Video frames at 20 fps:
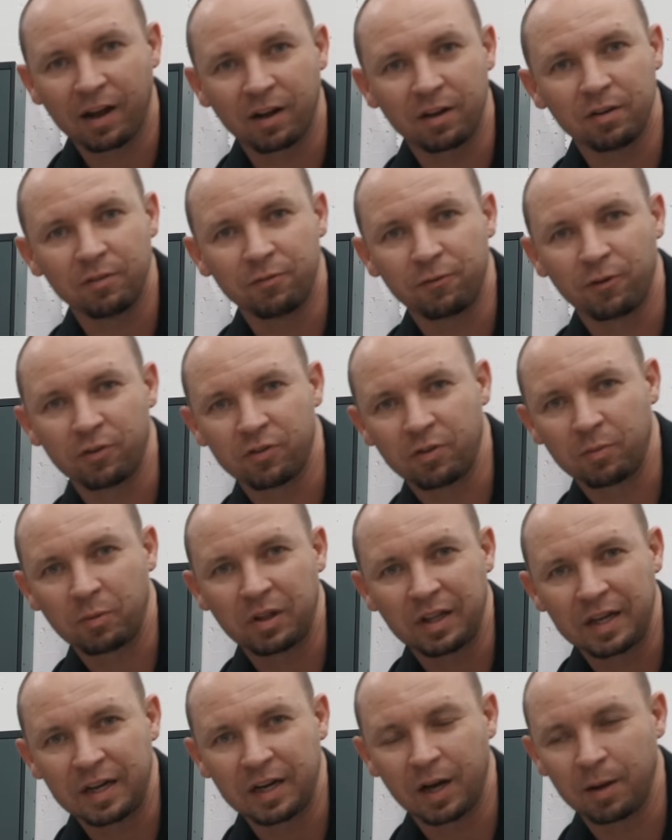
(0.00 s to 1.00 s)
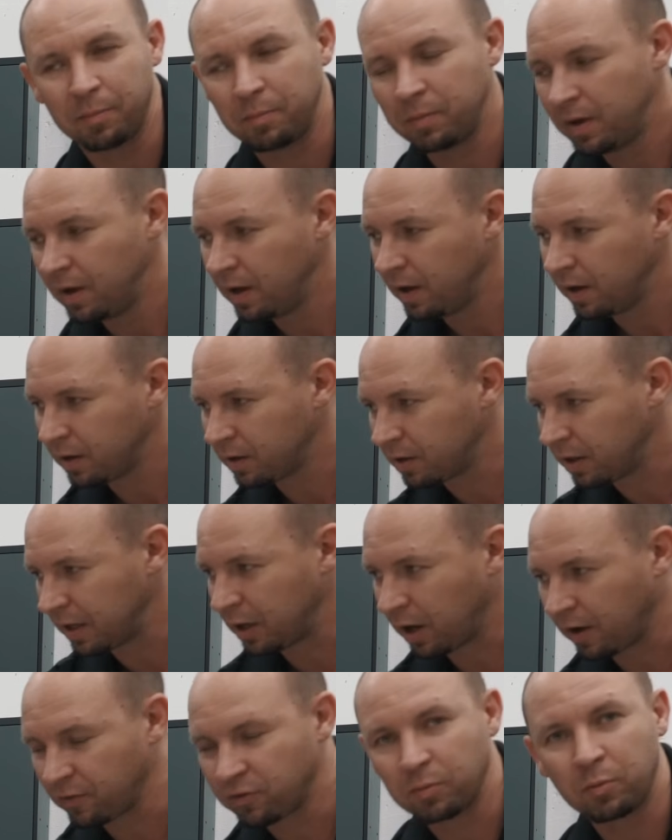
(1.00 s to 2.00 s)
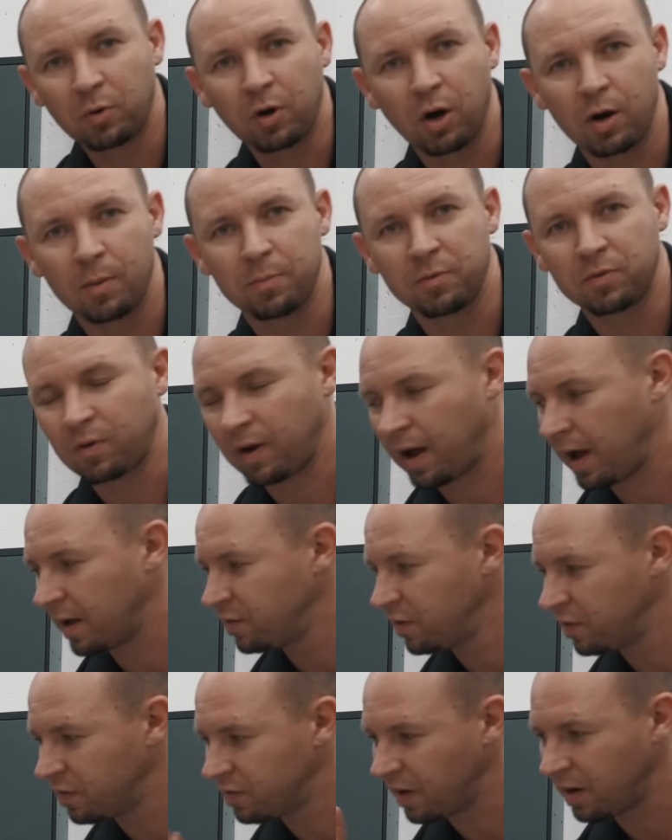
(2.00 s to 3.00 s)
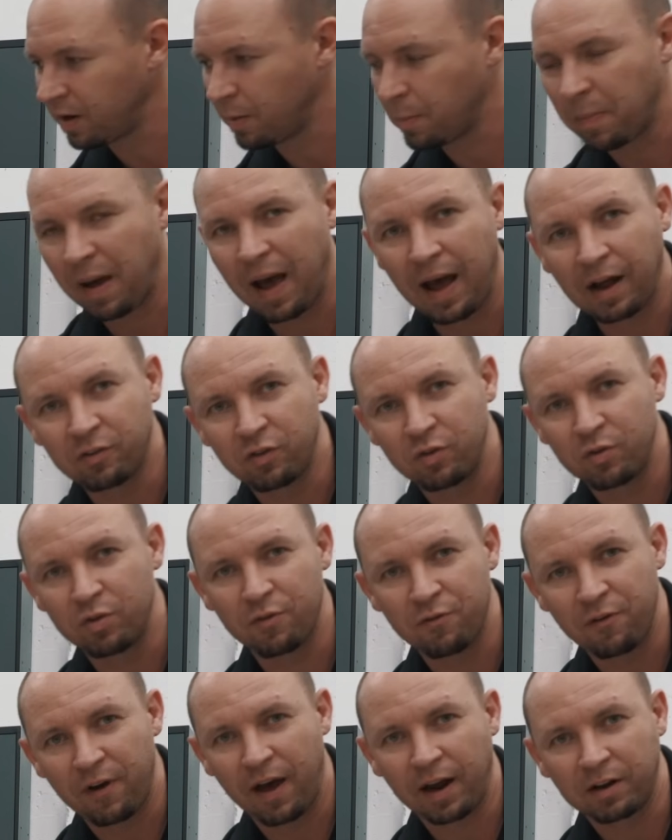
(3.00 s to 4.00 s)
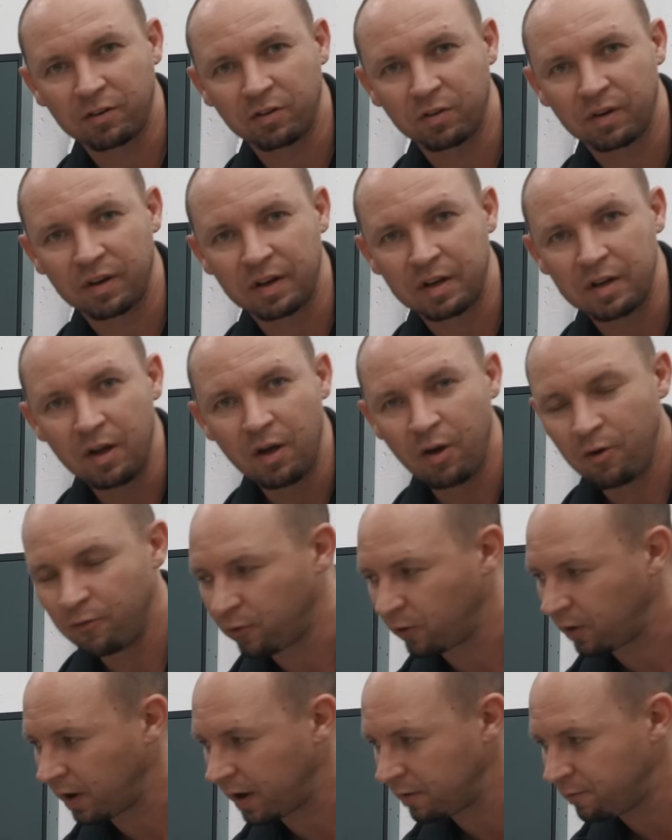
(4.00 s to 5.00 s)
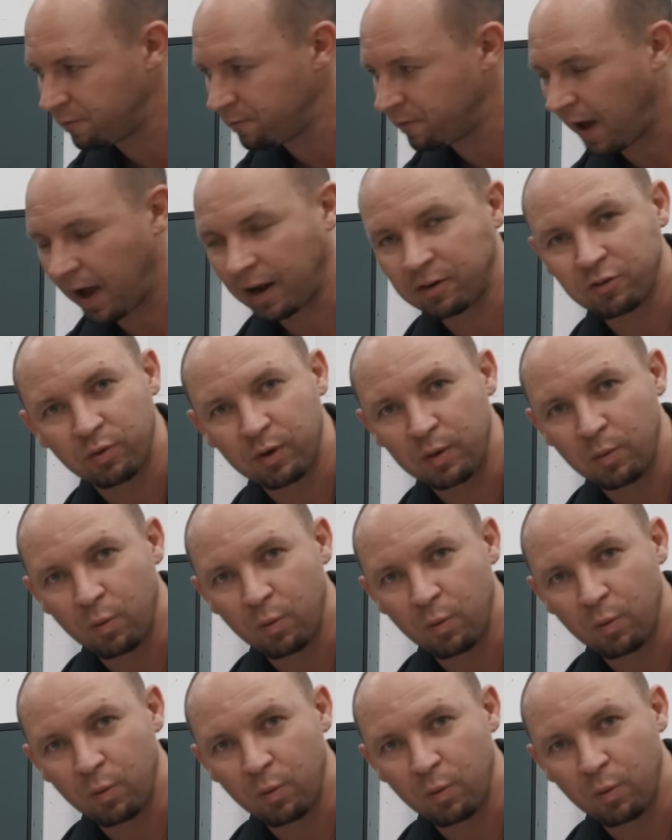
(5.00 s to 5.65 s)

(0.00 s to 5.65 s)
for some cleanup, clean off some curb scratches, send them back to the factory for a factory